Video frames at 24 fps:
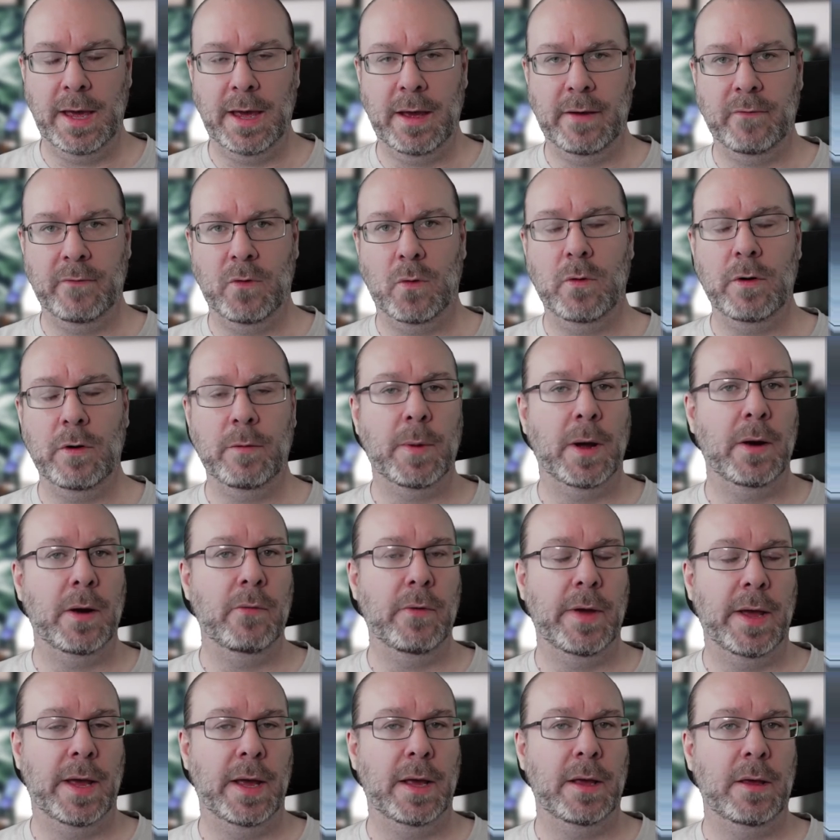order by
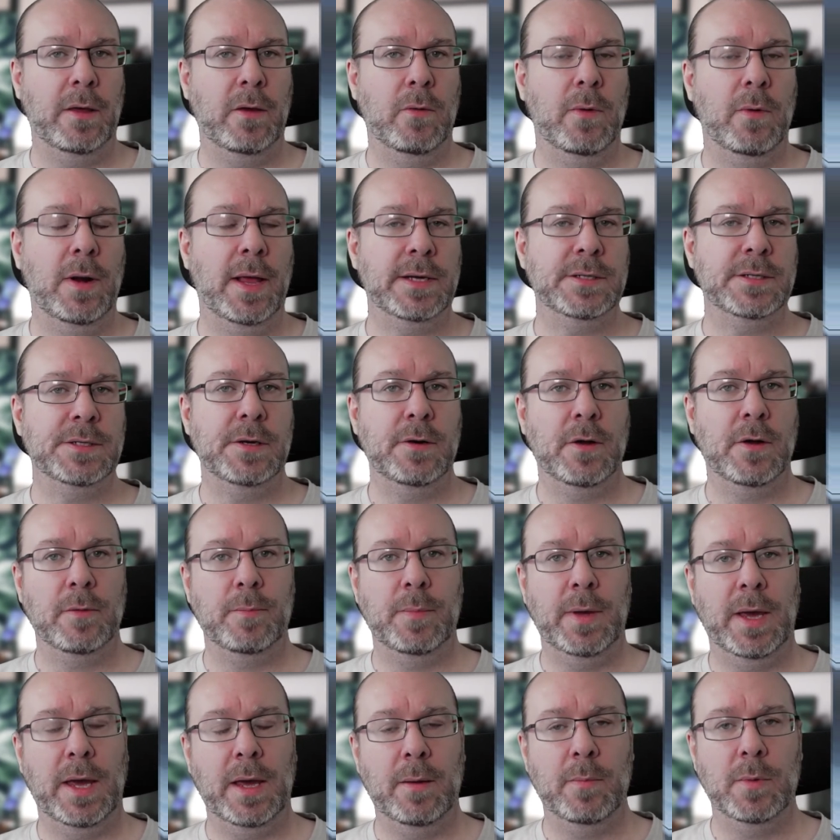rank, you will actually not be
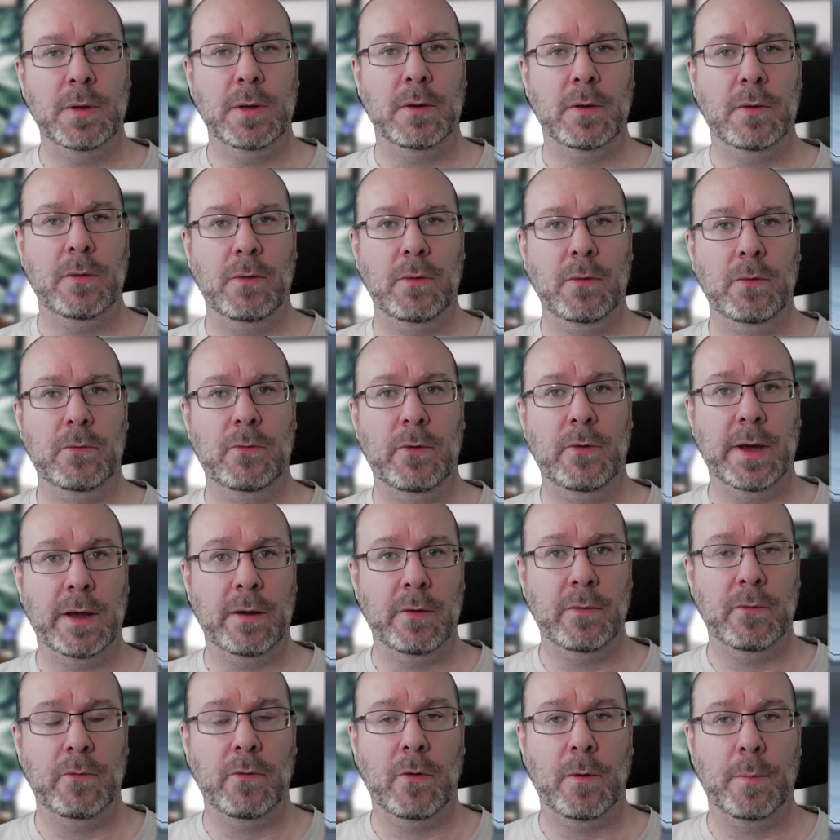able to drag and
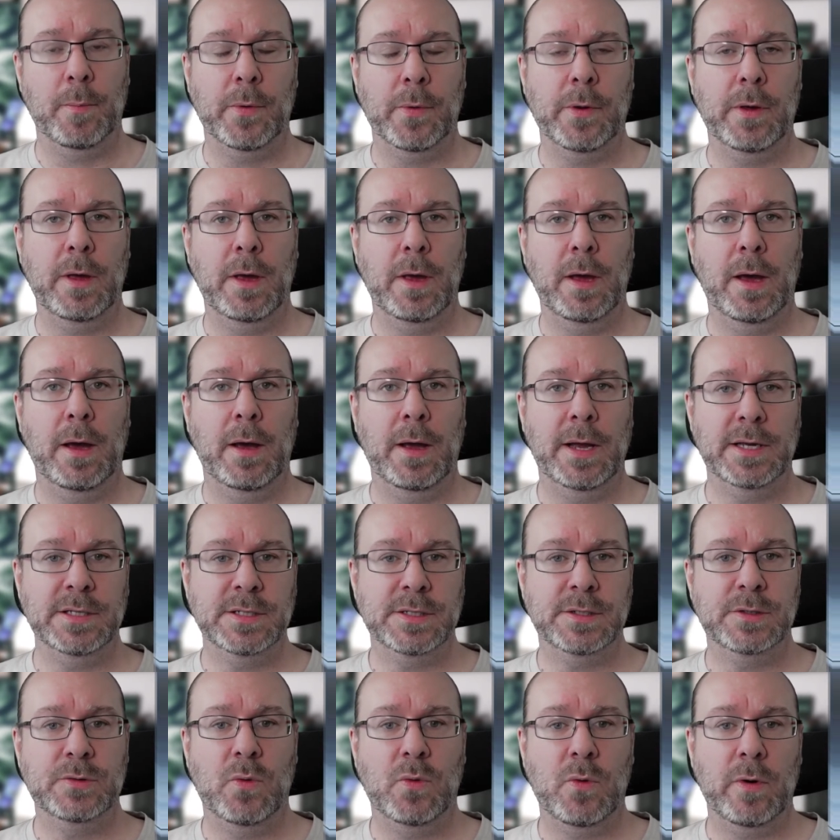drop and
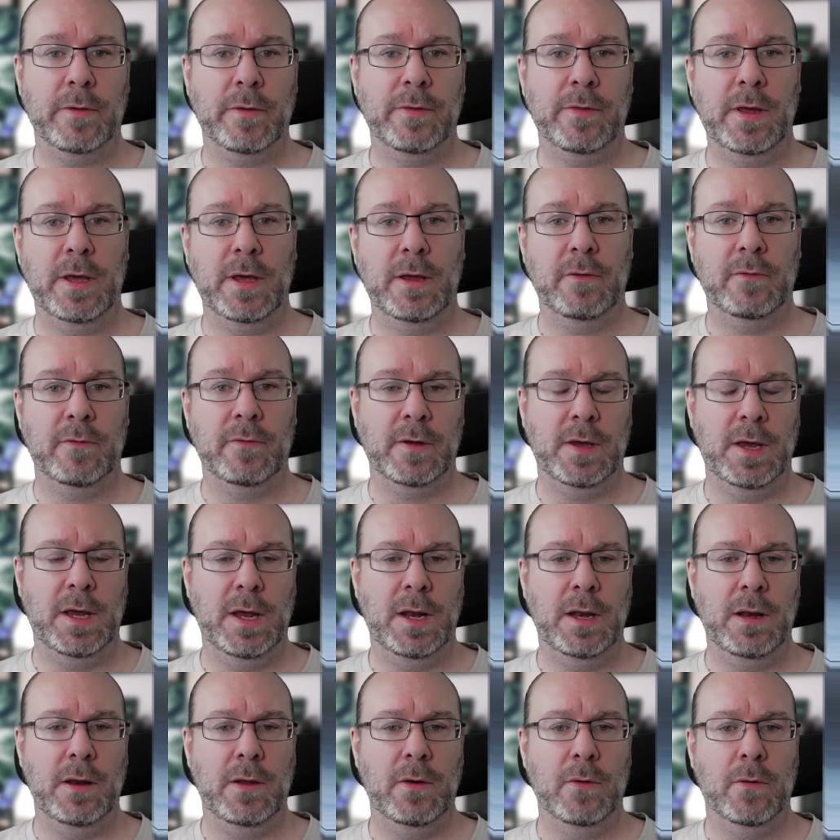sort things in
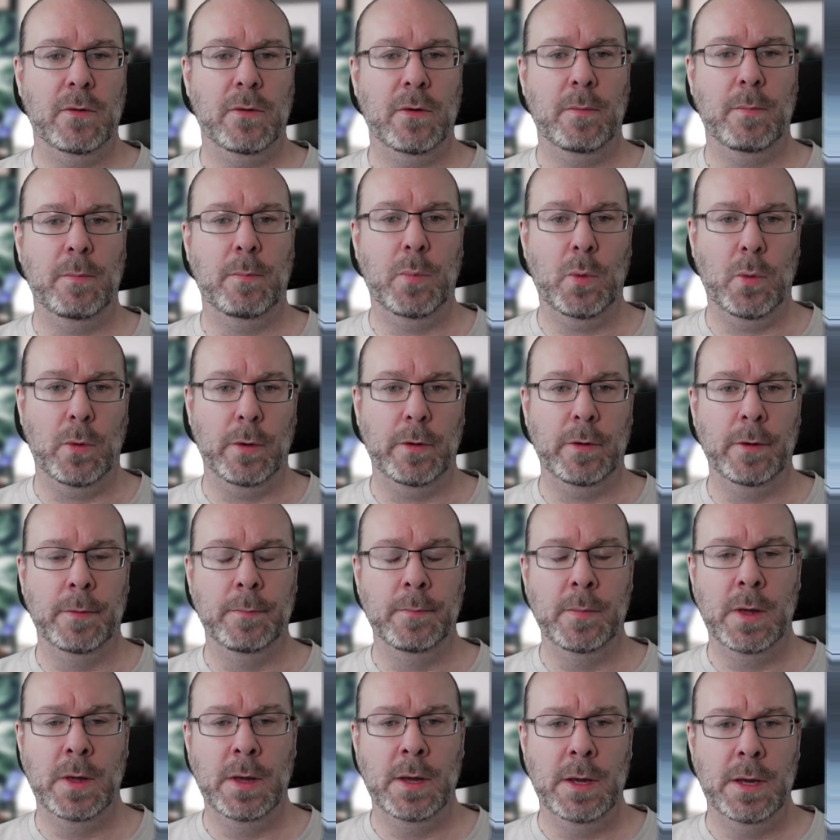your board.
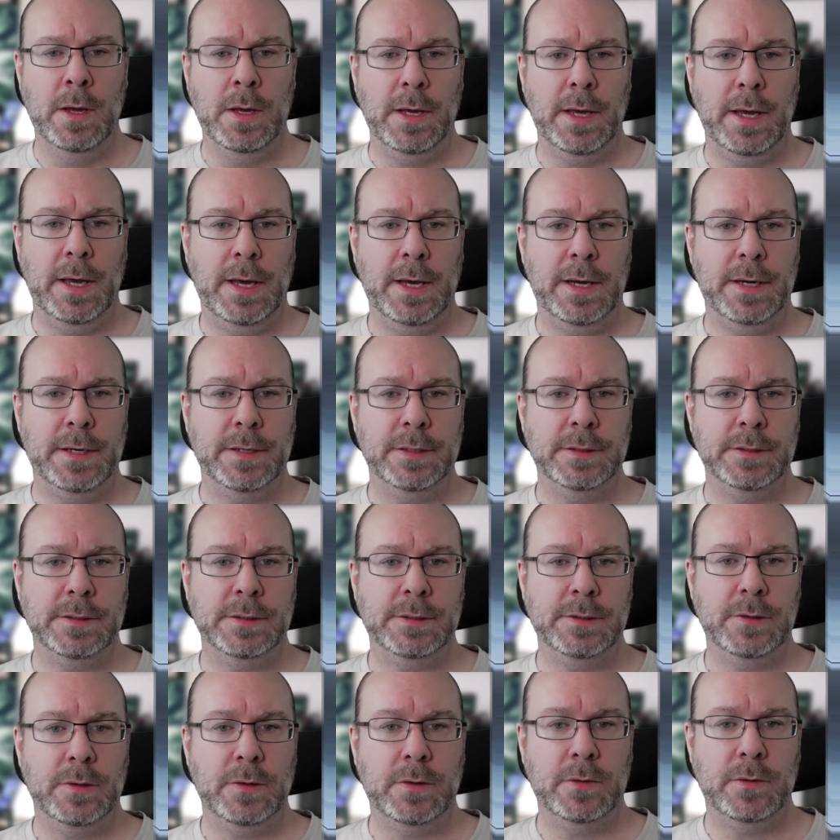
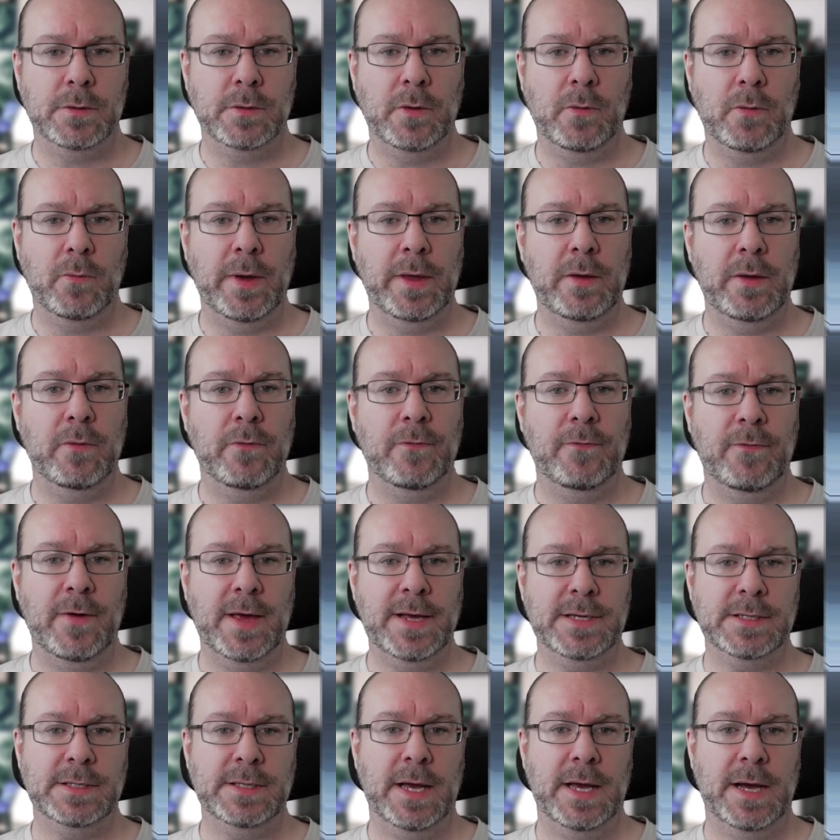So the way you fix
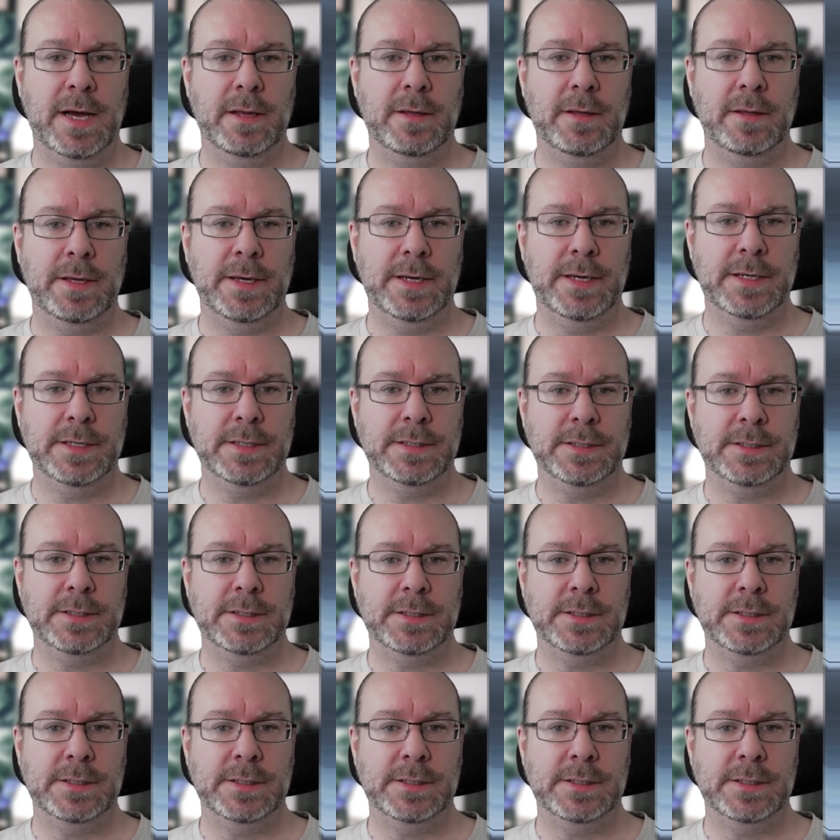that is